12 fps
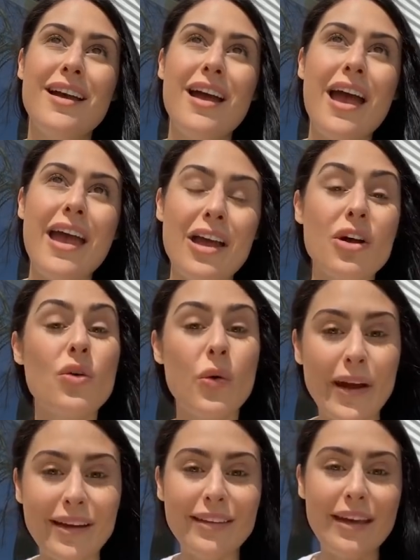it
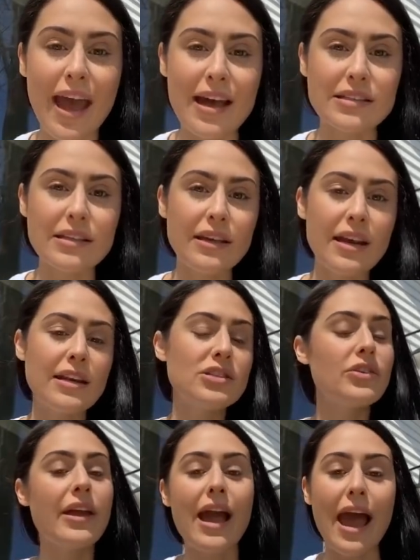quickly escalated.
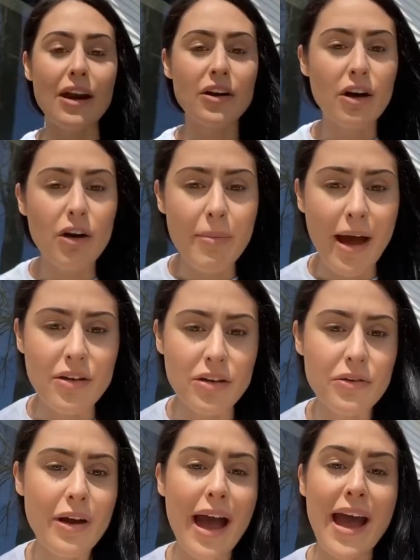So I don't know about
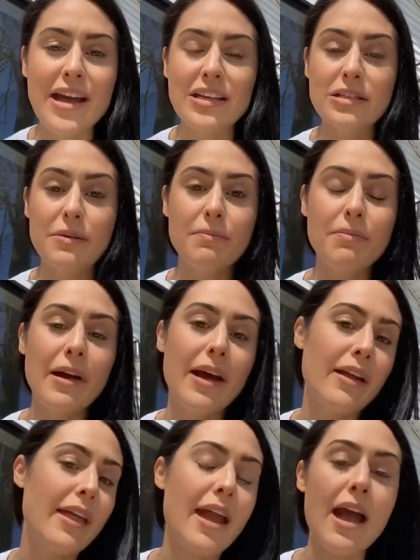you guys,
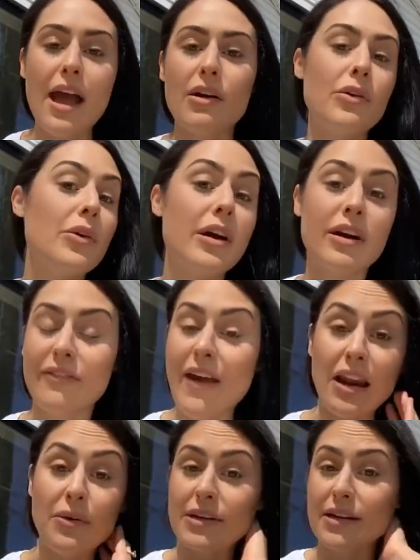but or if
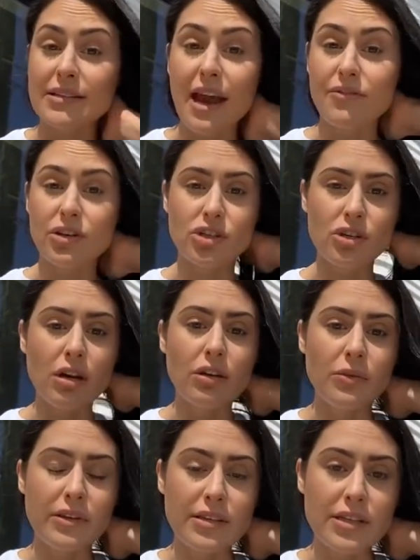anyone has ever struggled
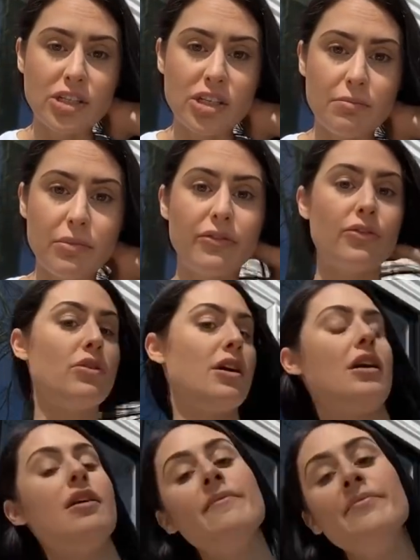with addiction
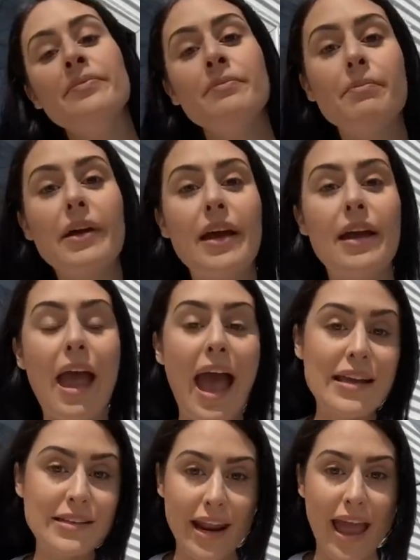before, but
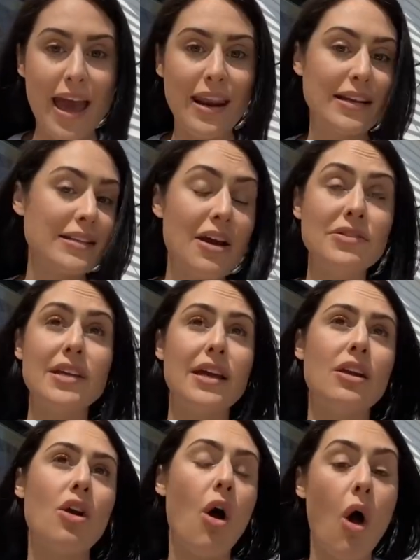as an addict, I was
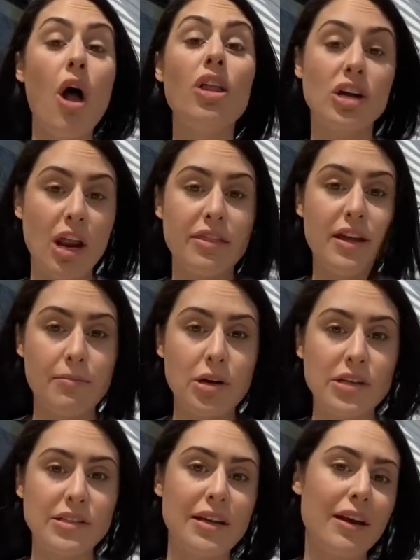an all or nothing
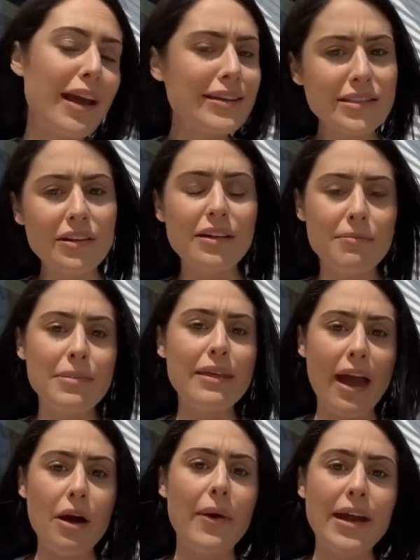person. I still can be
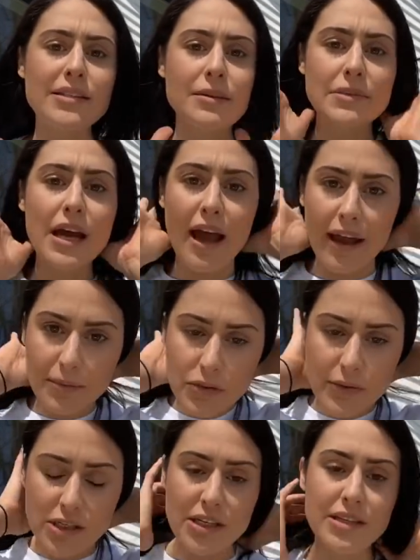that way sometimes,
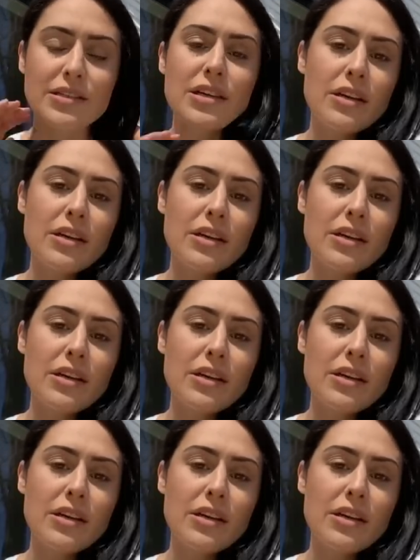which is,